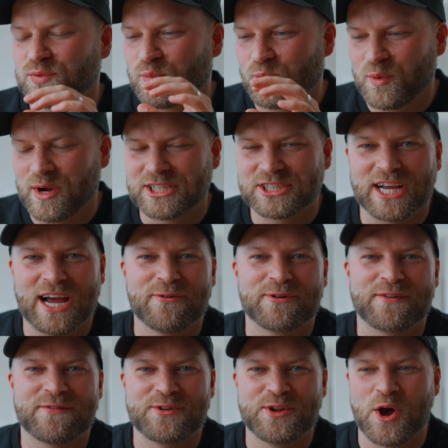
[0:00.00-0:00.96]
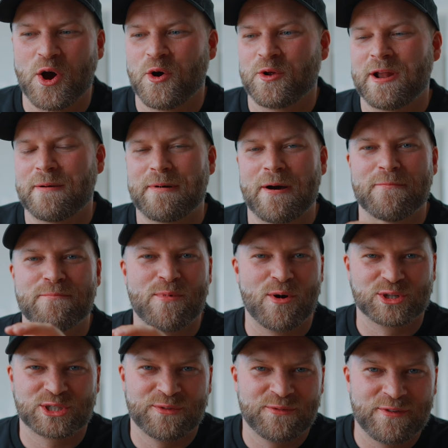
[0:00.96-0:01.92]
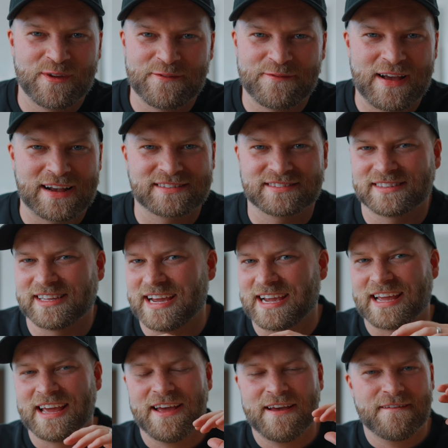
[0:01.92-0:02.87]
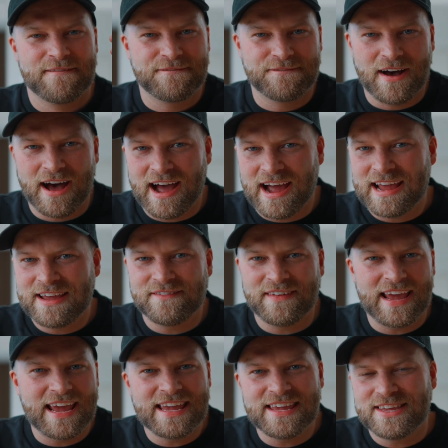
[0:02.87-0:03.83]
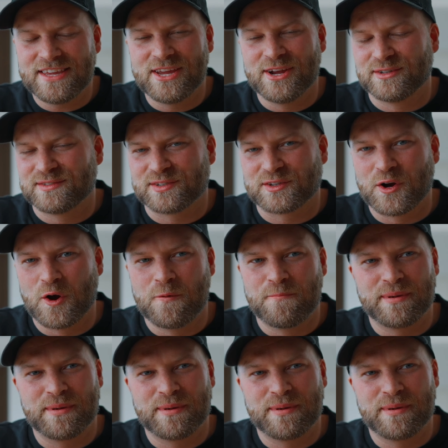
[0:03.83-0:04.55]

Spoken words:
wish I would have known about motionVFX like 5-8 years ago,